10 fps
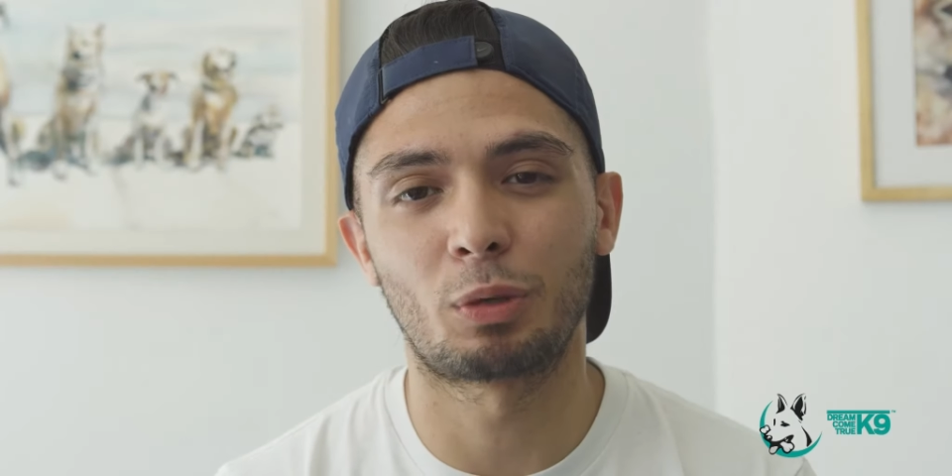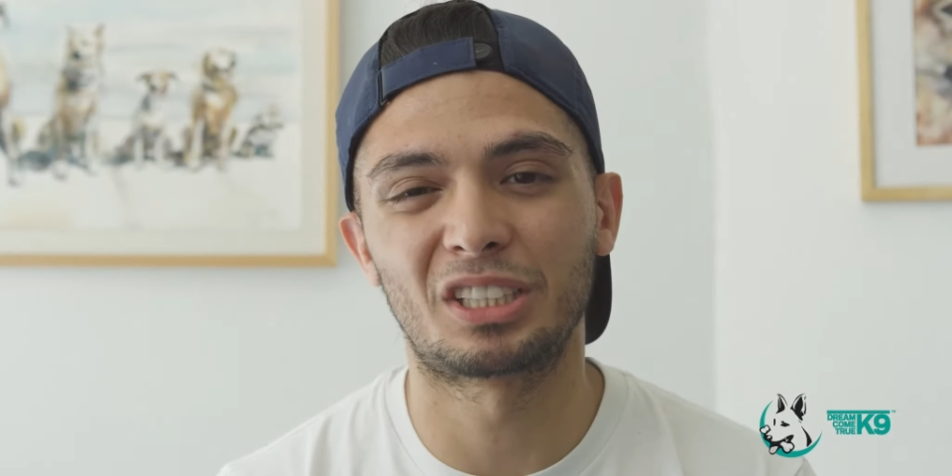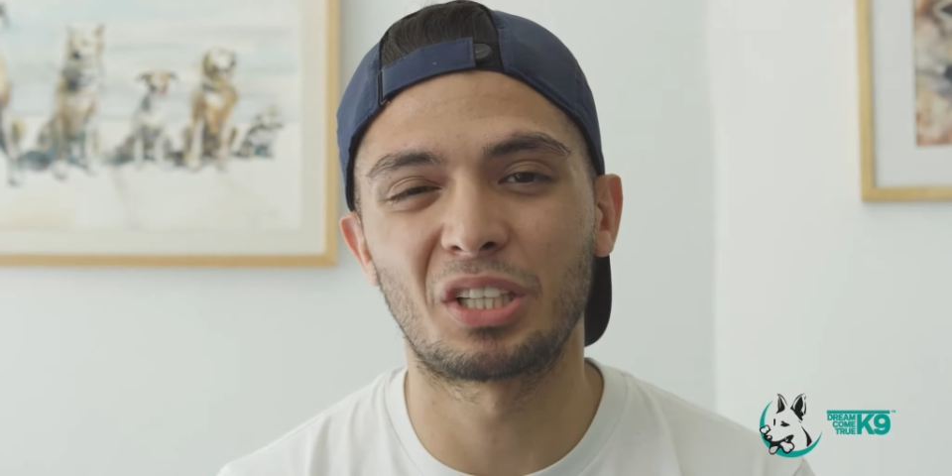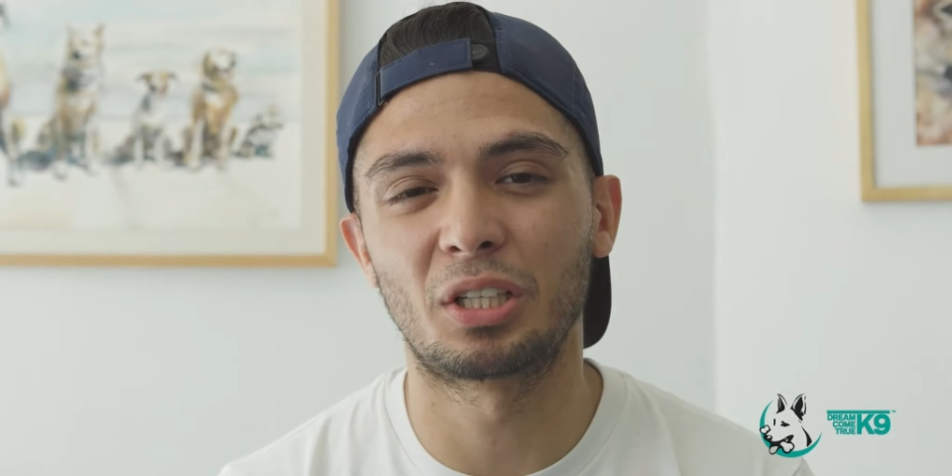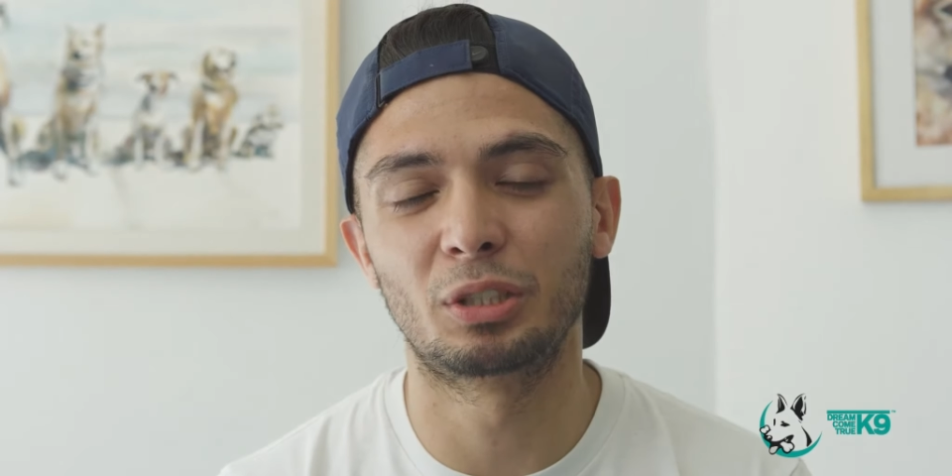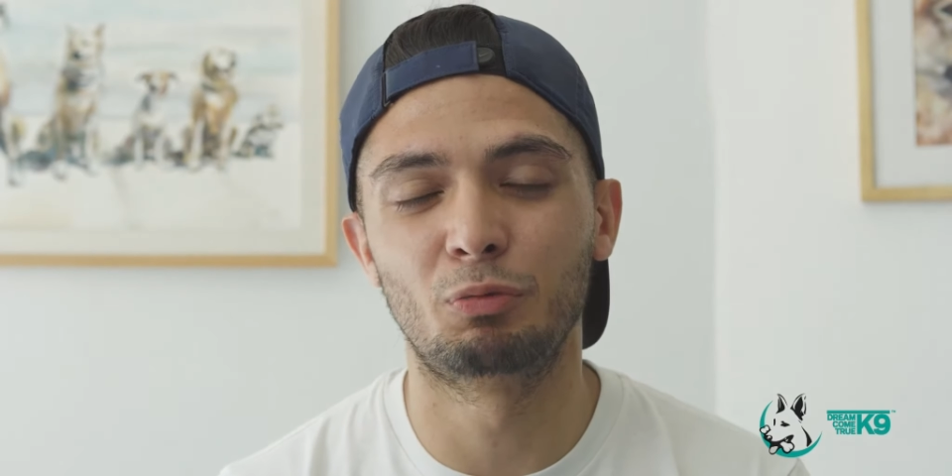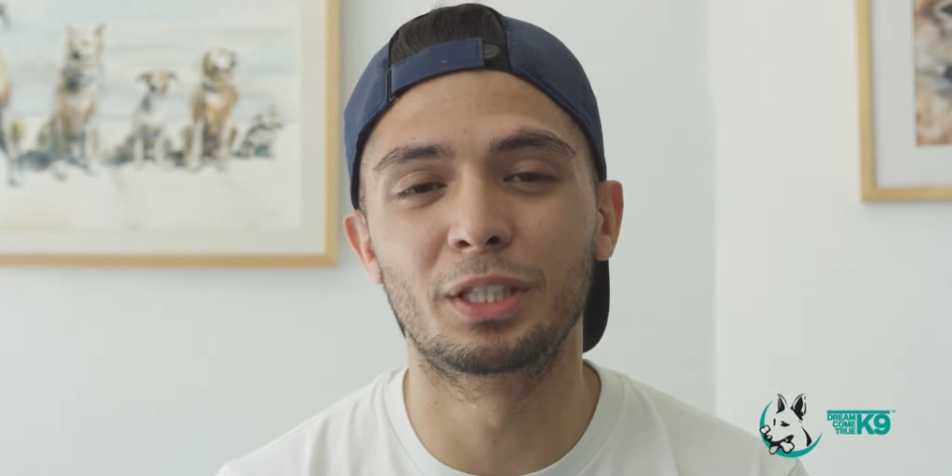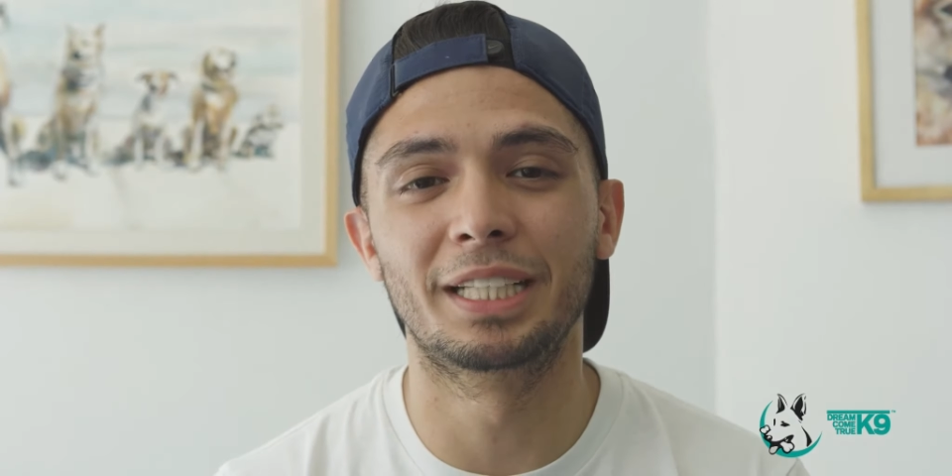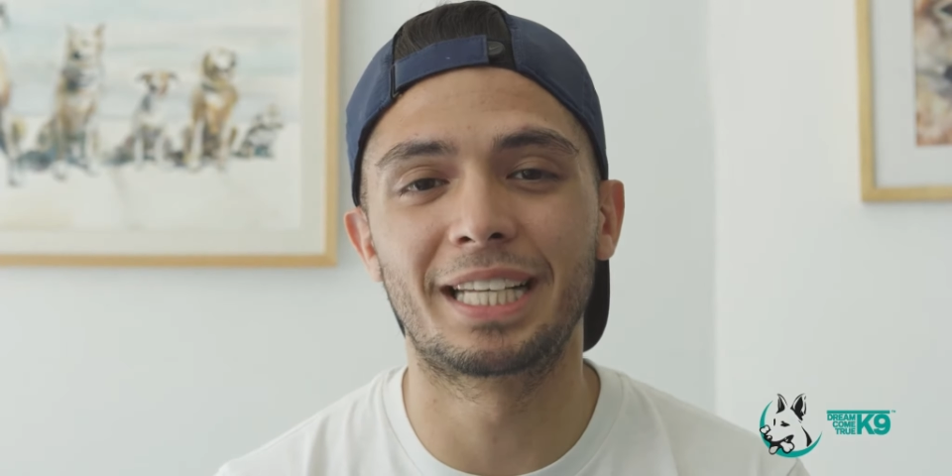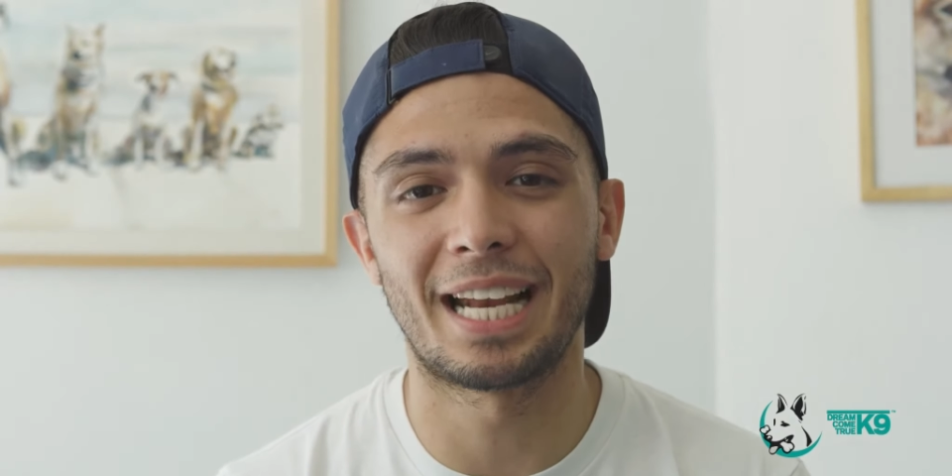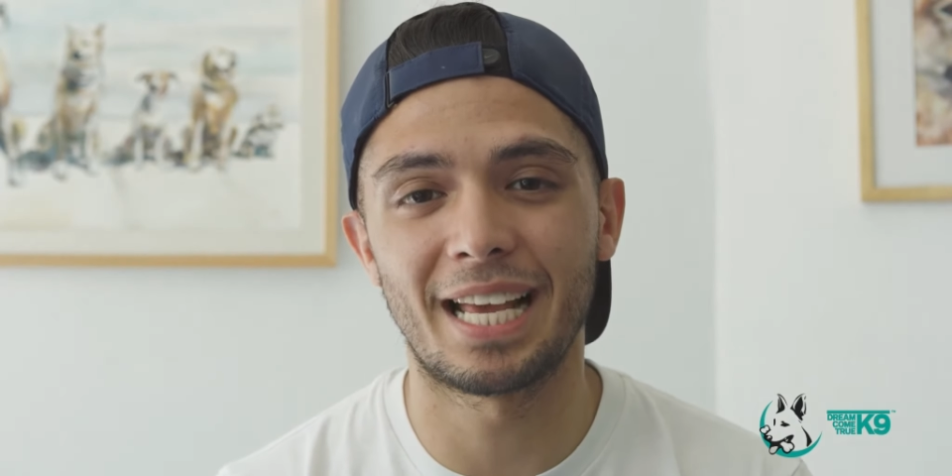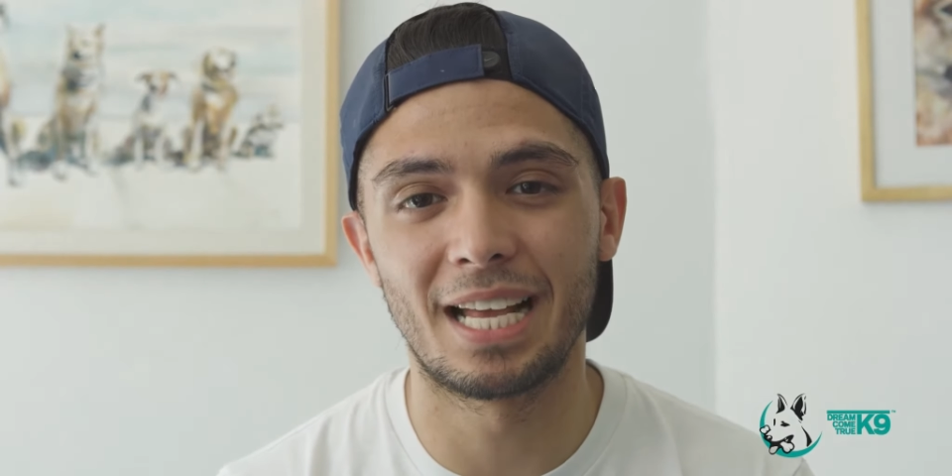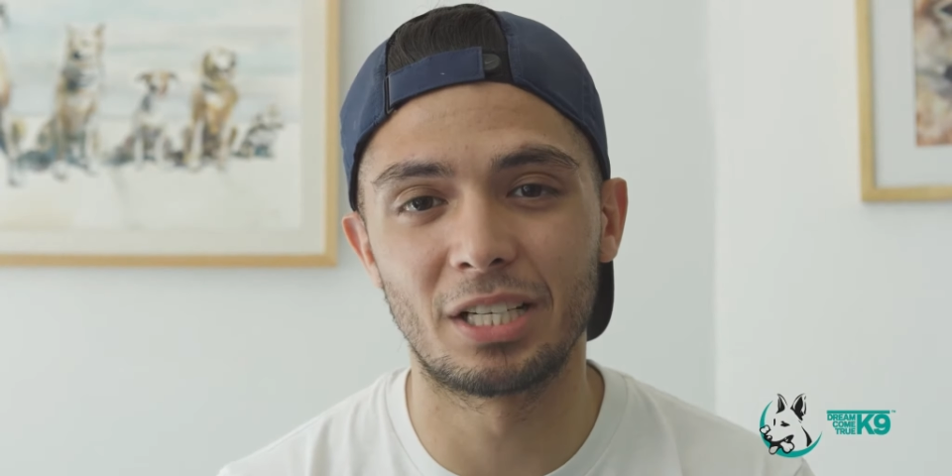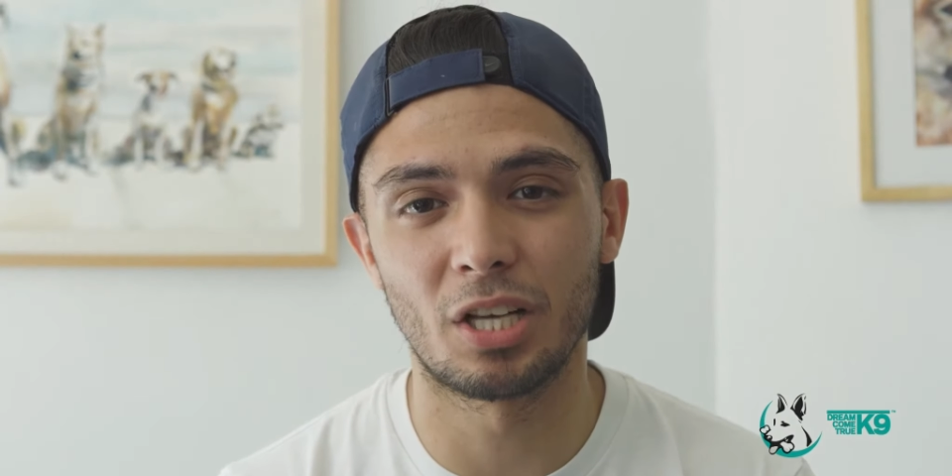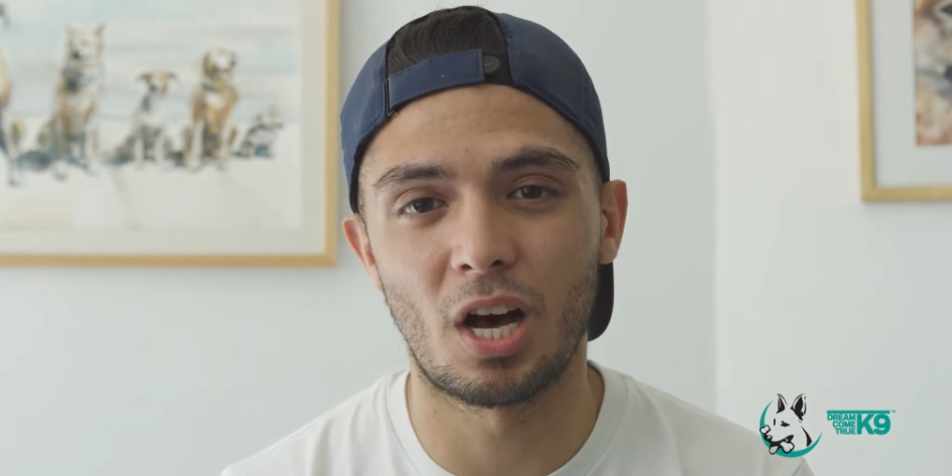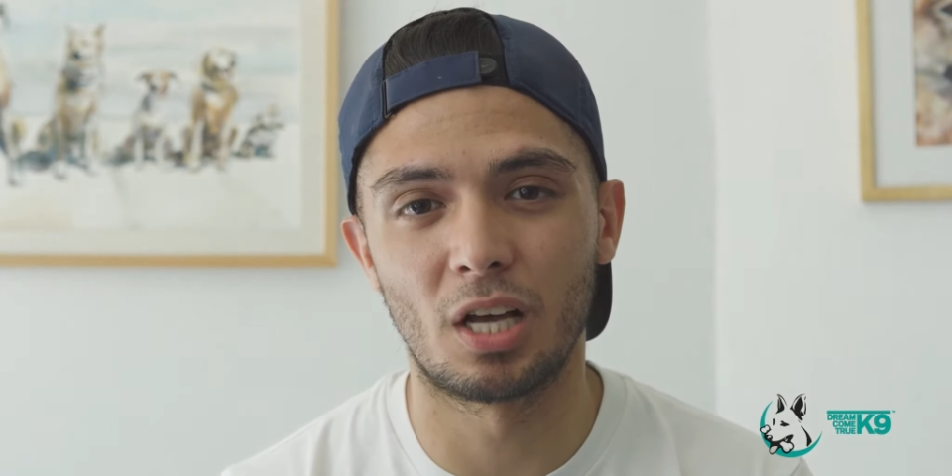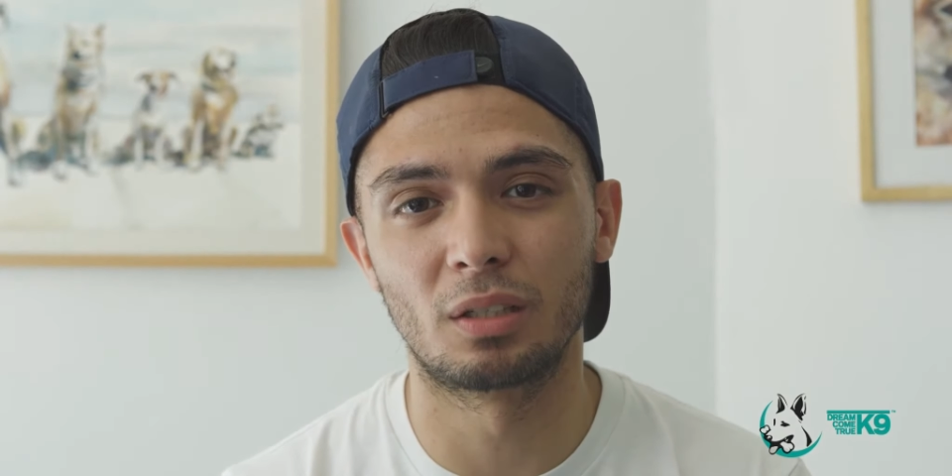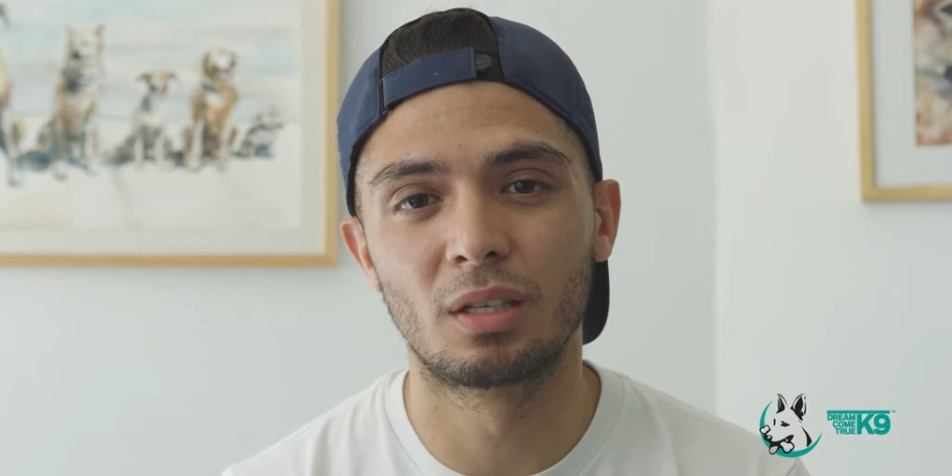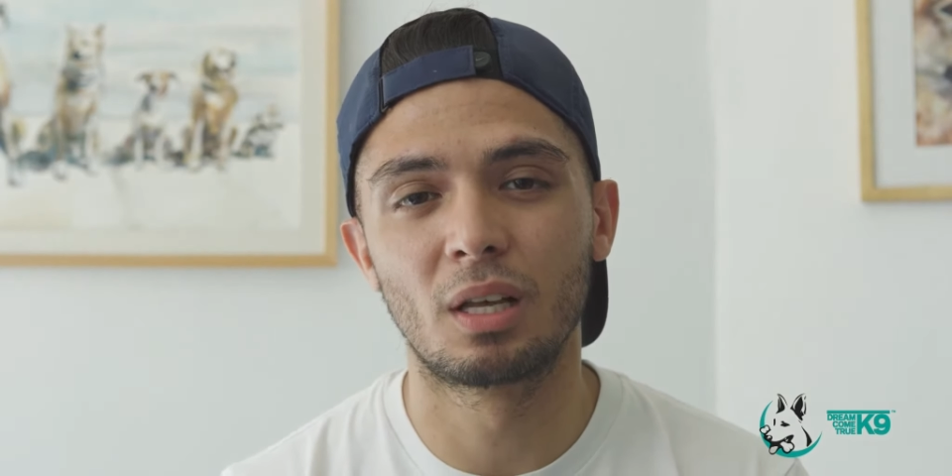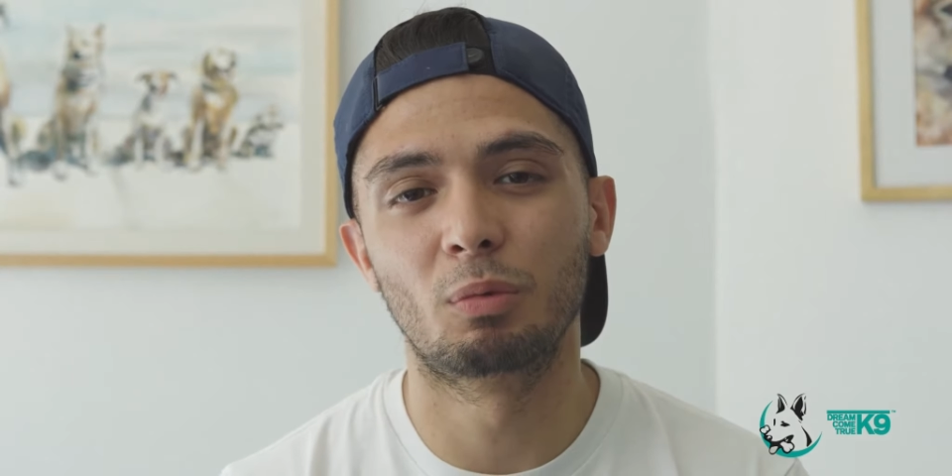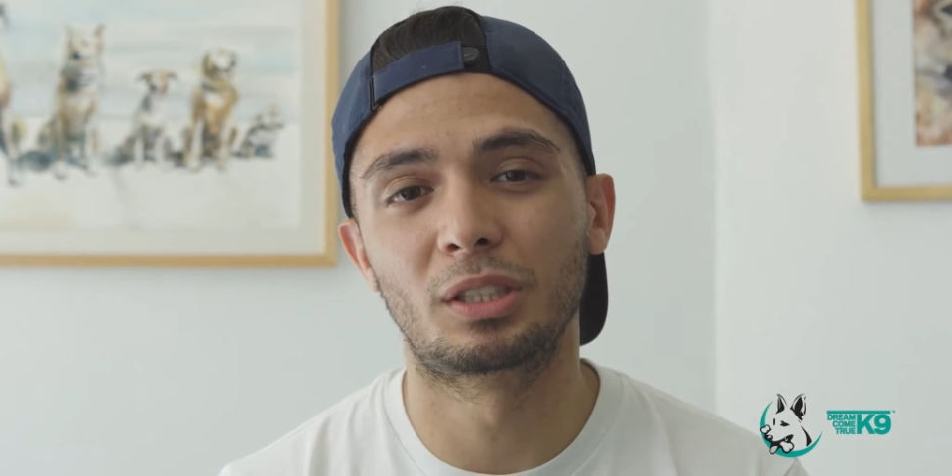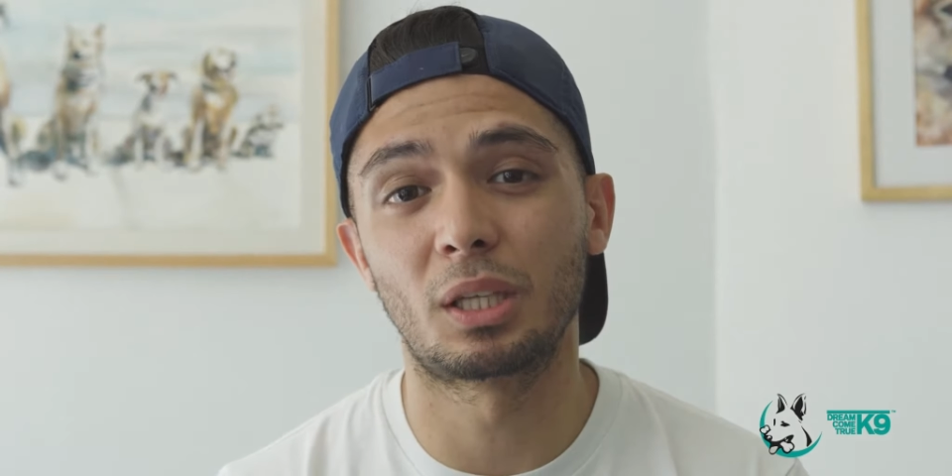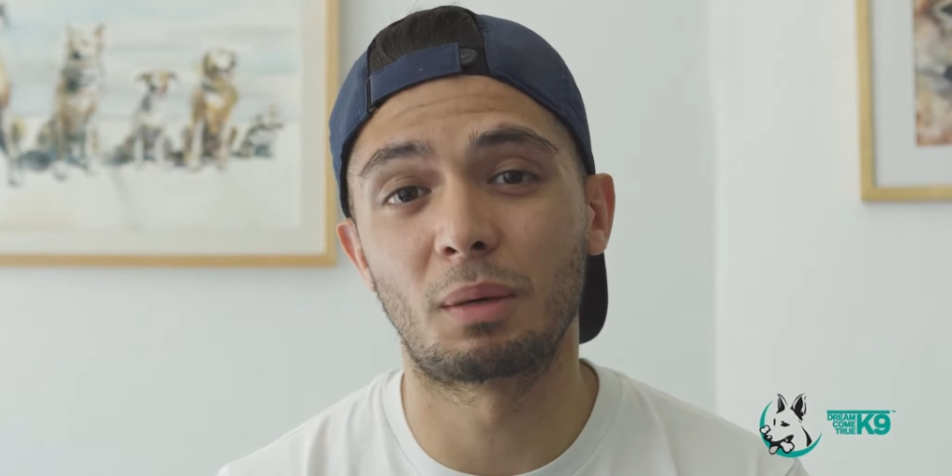where I started to really get hands-on with